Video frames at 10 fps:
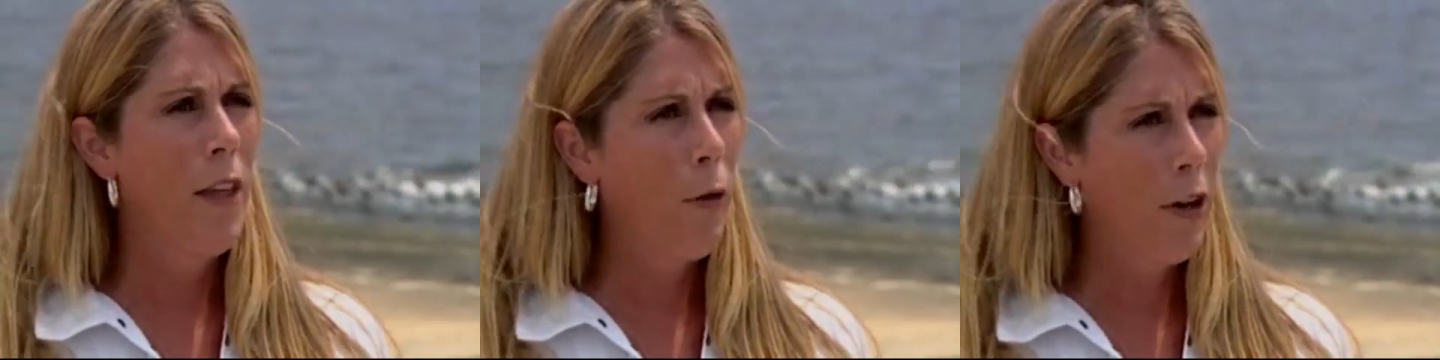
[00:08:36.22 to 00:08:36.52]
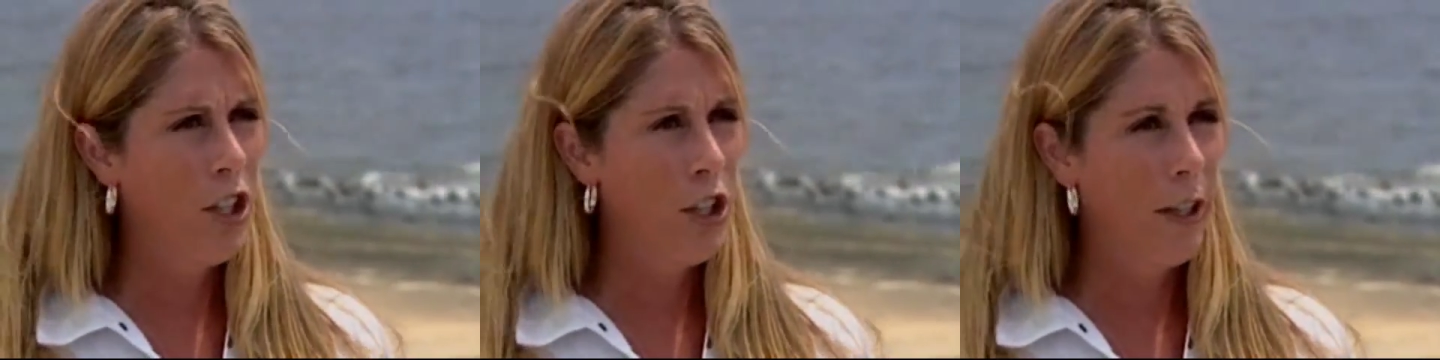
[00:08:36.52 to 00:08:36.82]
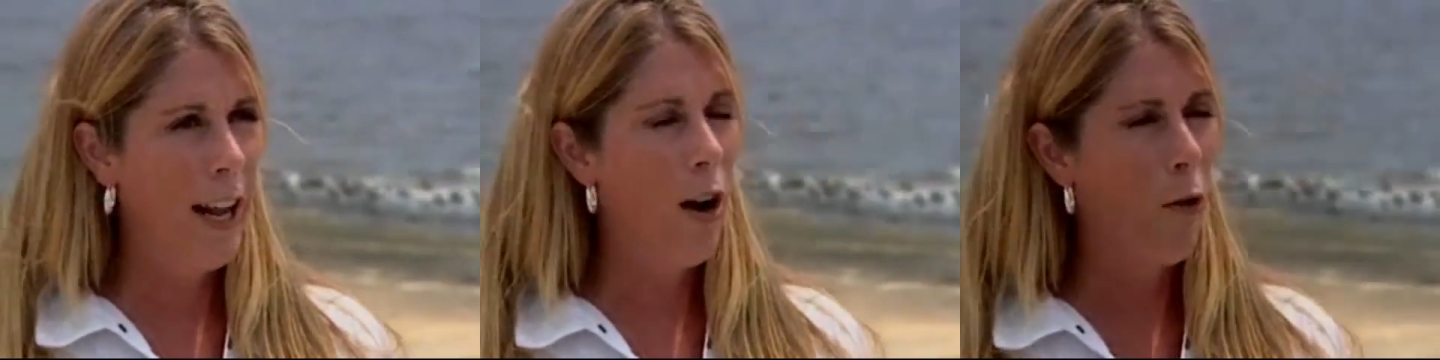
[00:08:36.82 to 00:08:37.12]
They were
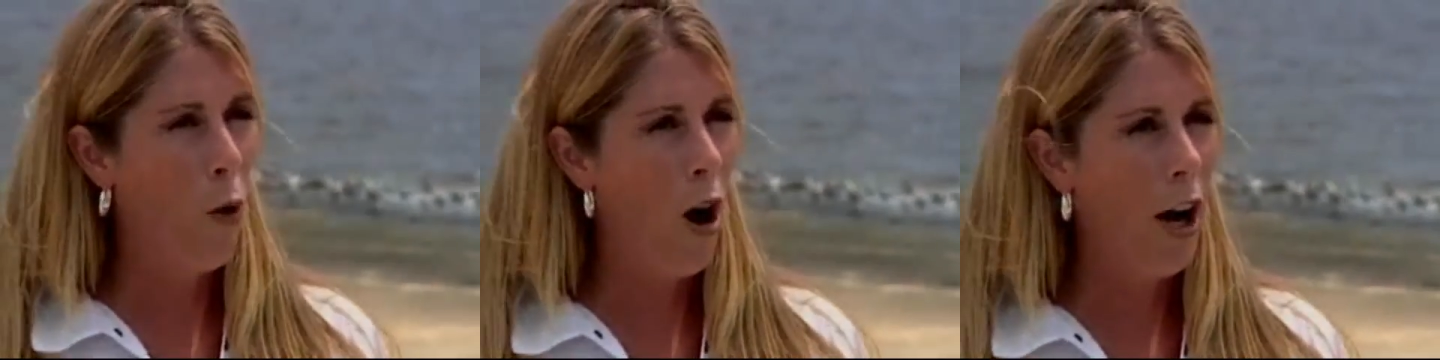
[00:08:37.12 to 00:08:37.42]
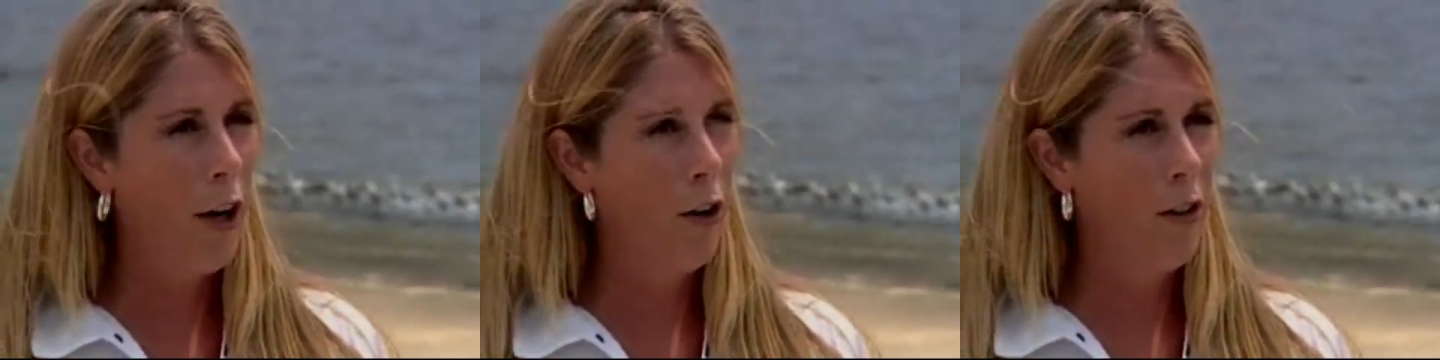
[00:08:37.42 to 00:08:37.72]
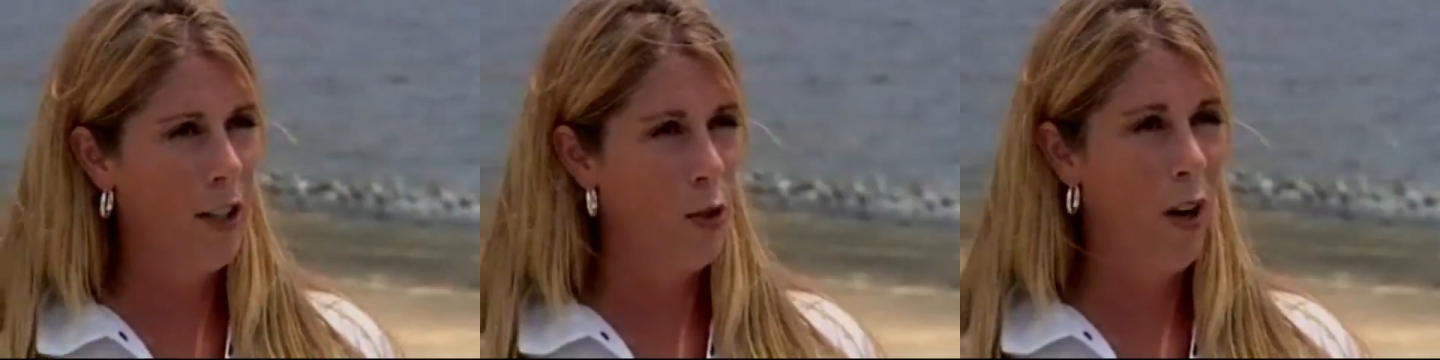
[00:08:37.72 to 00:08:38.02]
issuing out
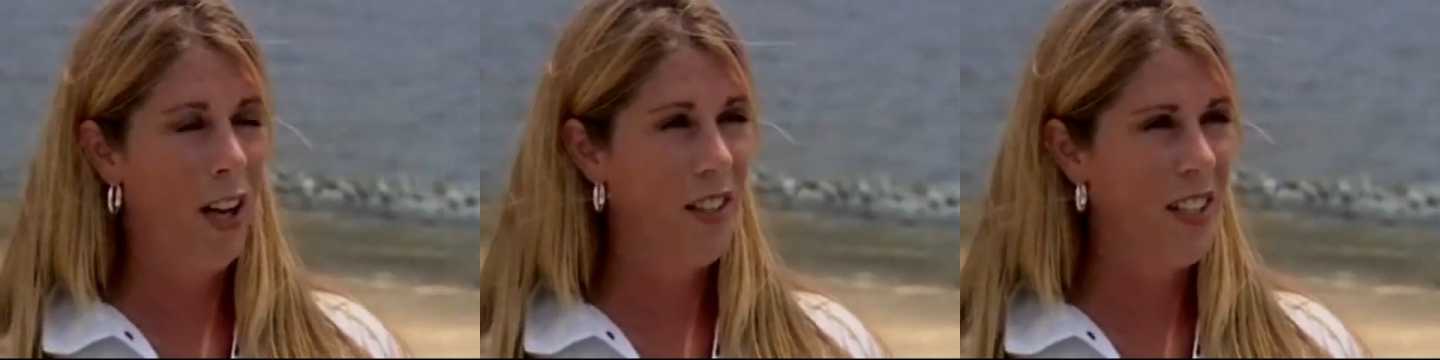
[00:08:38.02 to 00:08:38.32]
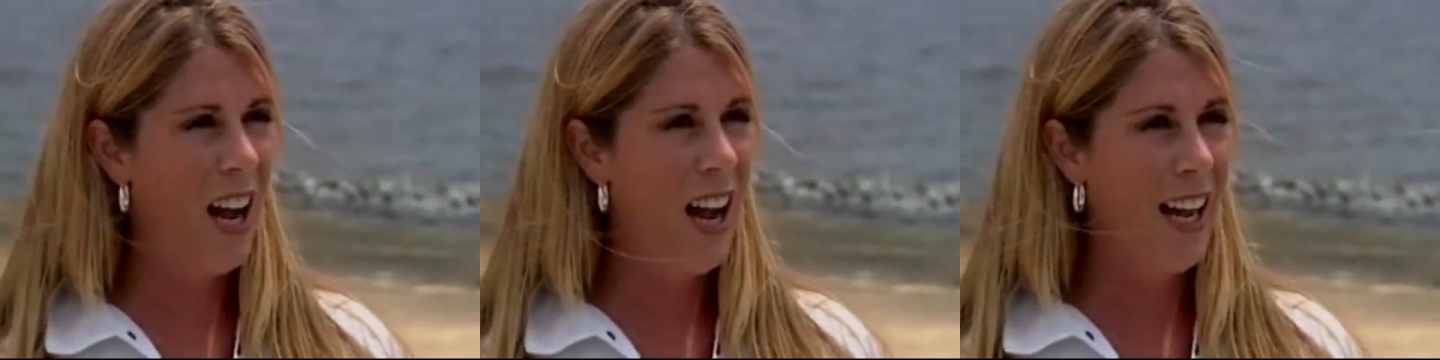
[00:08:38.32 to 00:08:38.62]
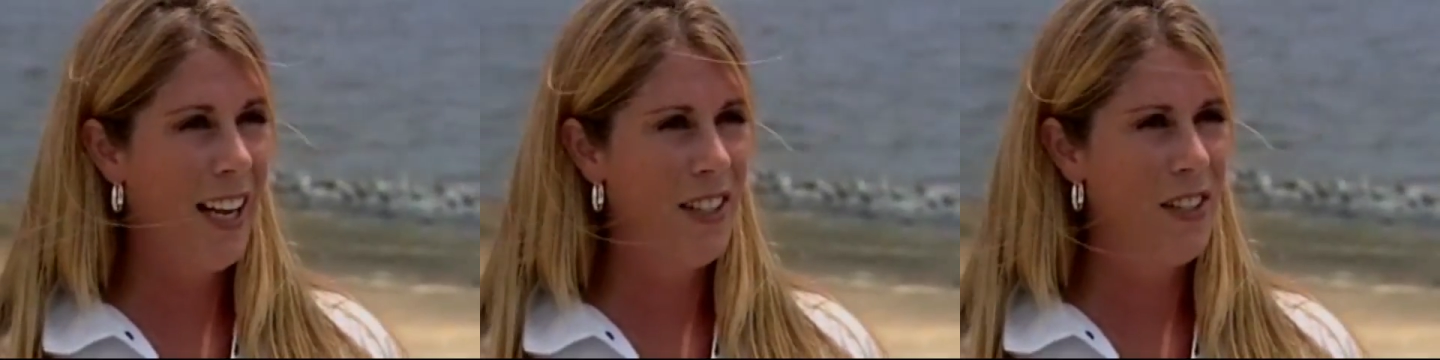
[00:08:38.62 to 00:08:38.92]
water as well as
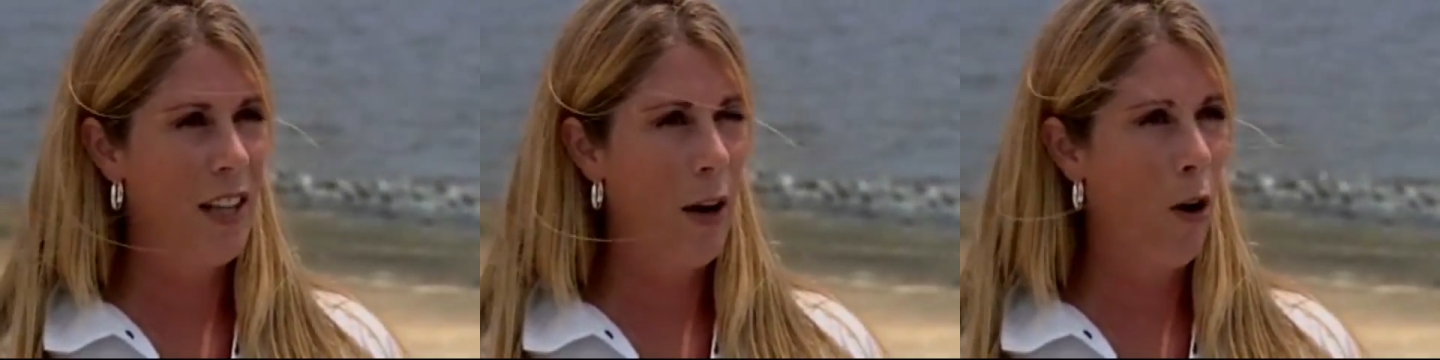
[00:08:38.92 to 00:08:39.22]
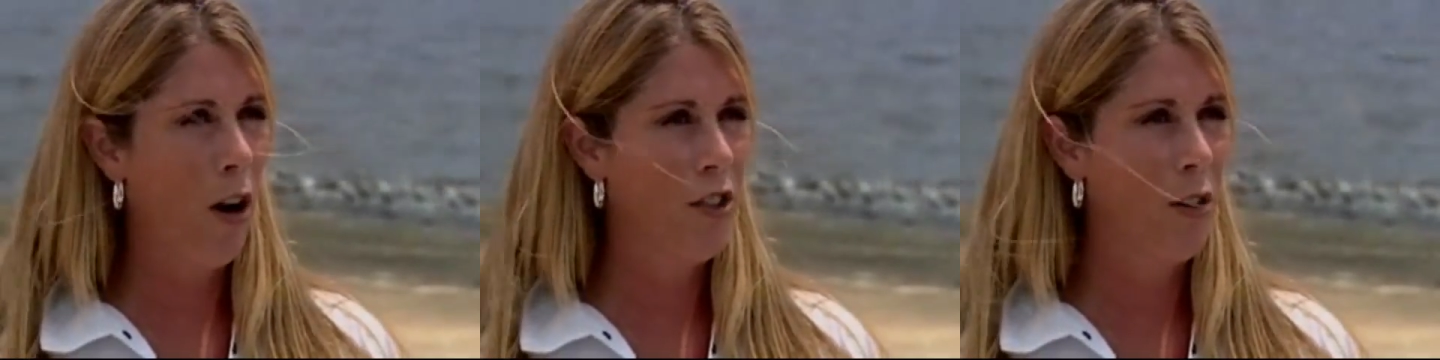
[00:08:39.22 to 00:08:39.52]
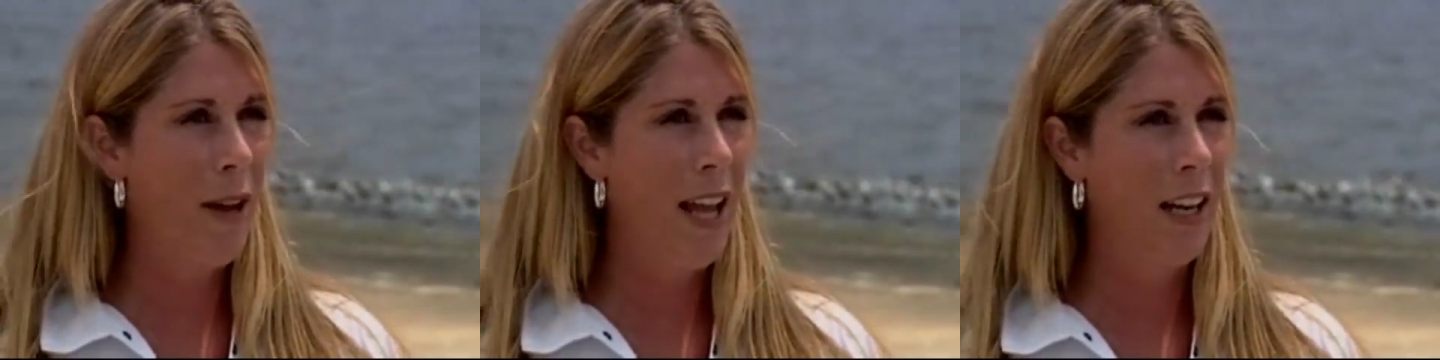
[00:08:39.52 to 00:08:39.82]
ice. They were
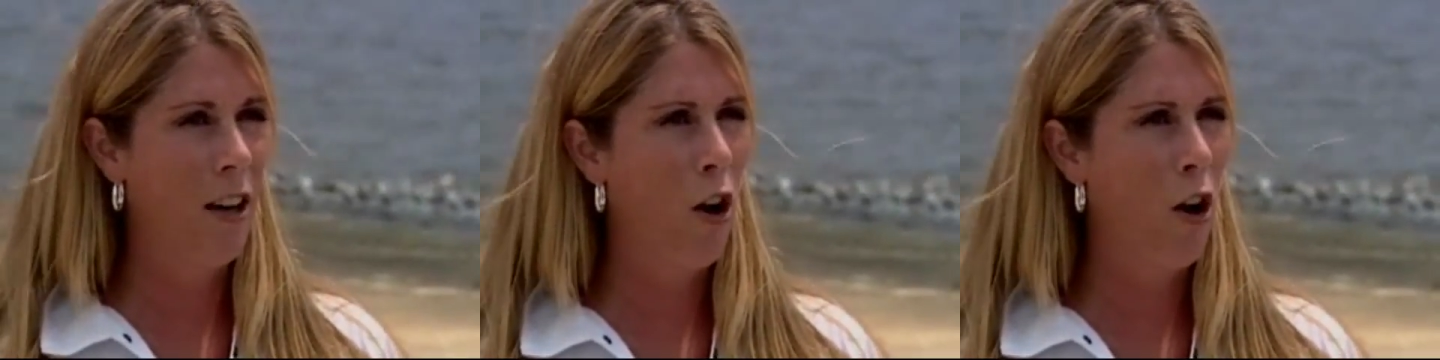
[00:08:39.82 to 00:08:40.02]
also manning